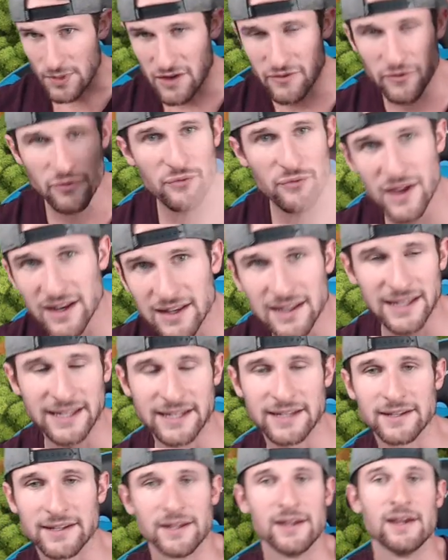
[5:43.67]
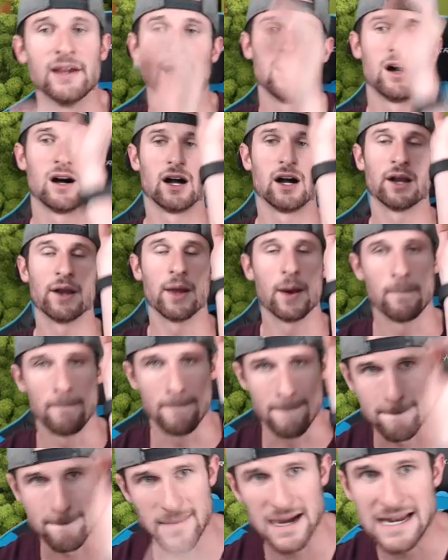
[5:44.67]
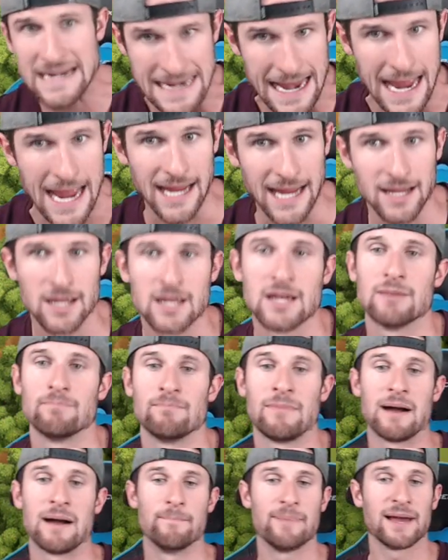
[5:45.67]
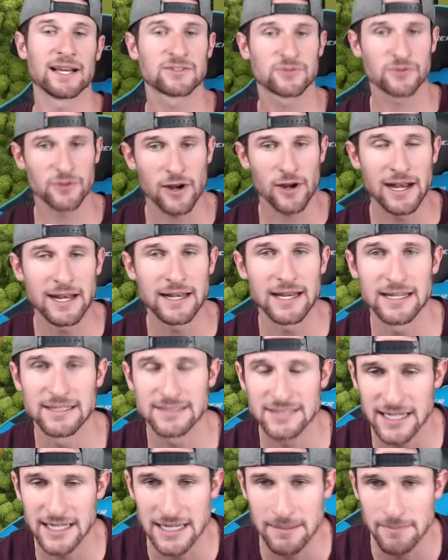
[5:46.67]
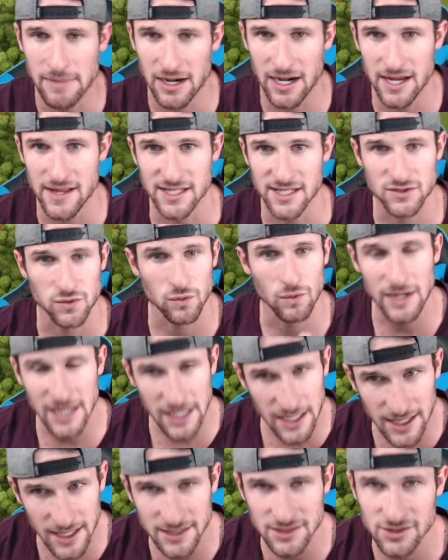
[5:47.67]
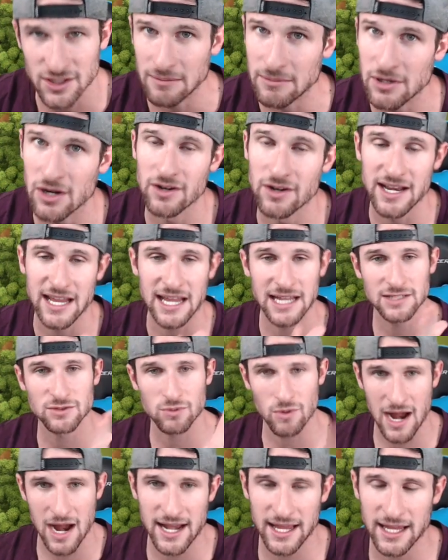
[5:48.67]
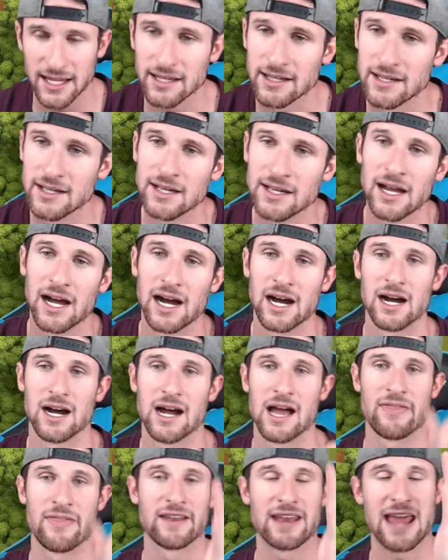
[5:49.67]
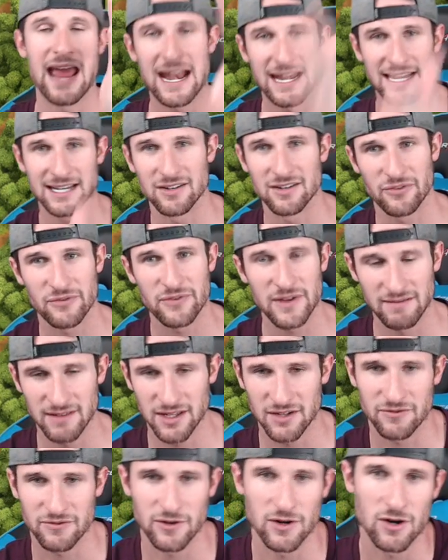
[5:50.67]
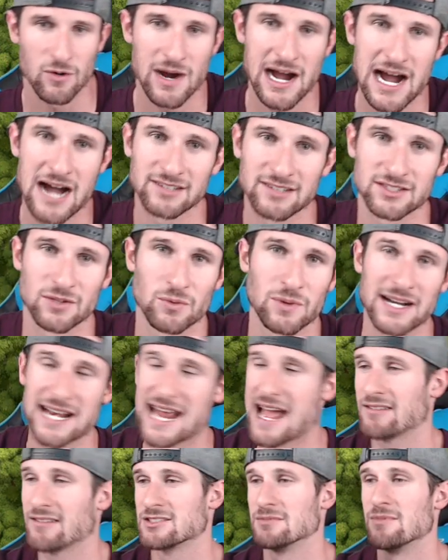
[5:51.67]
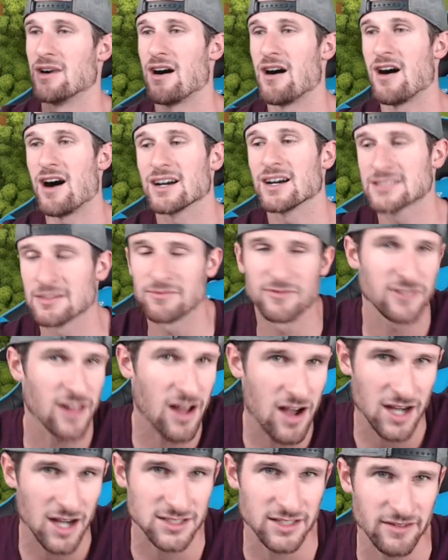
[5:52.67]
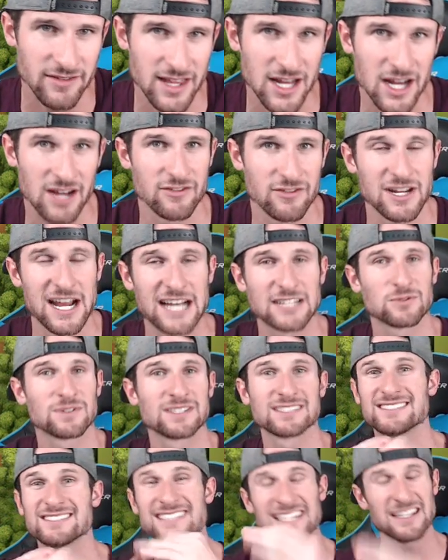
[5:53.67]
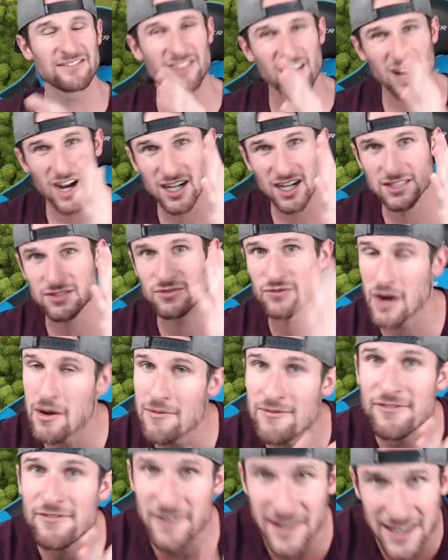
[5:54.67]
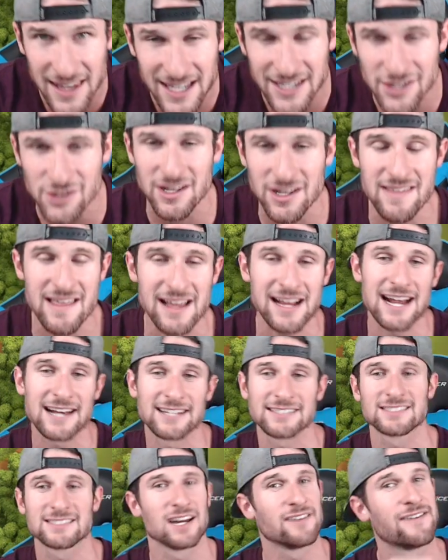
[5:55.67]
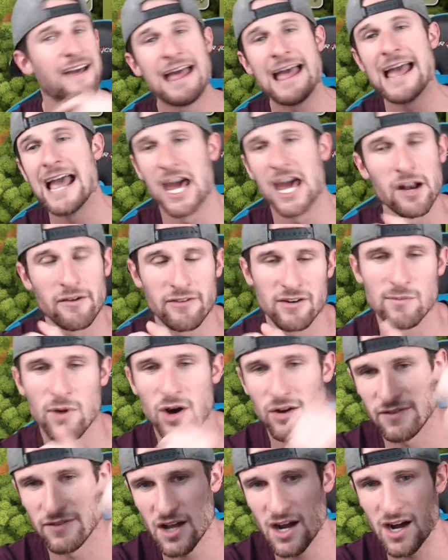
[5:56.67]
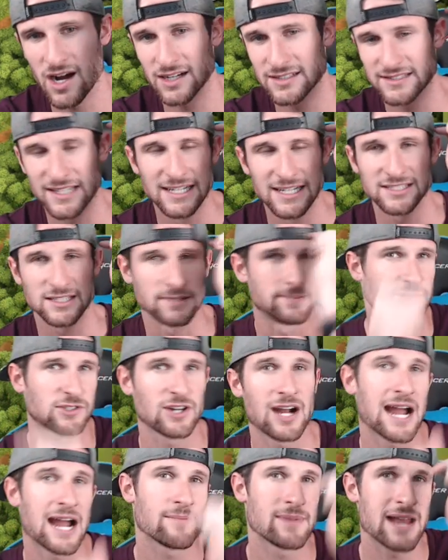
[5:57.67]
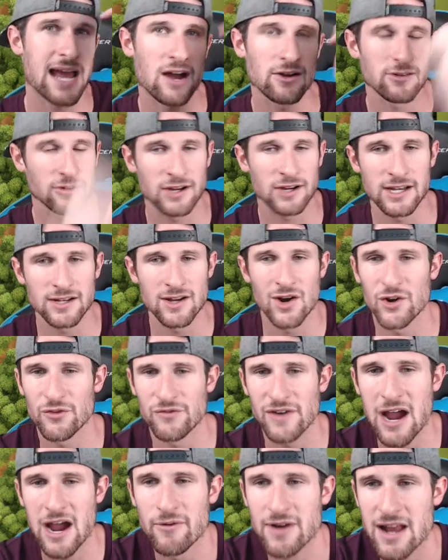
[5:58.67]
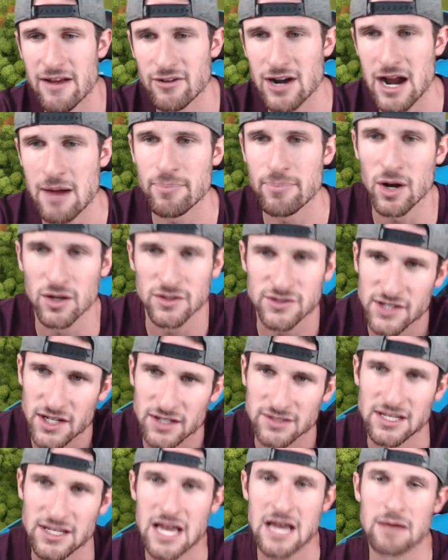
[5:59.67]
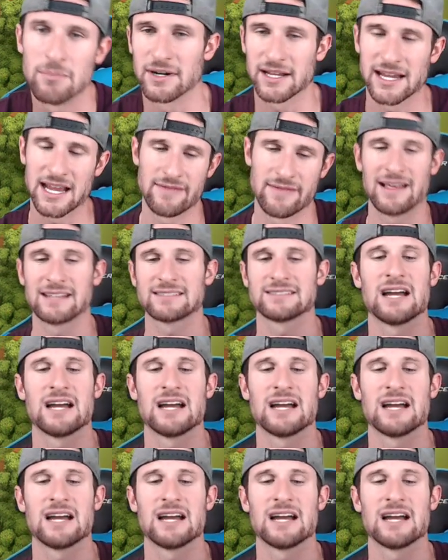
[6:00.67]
Finland on Monday my best friend is getting married this weekend, so I'm going to his wedding. Uh, and then heading to Finland for a while. So we're gonna have some awesome vlogs over there. If you guys want to see vlogs from Finland, you like that kind of stuff, head over to Molt Vlogs. Subscribe now; you'll get notified whenever I post those. But again, that's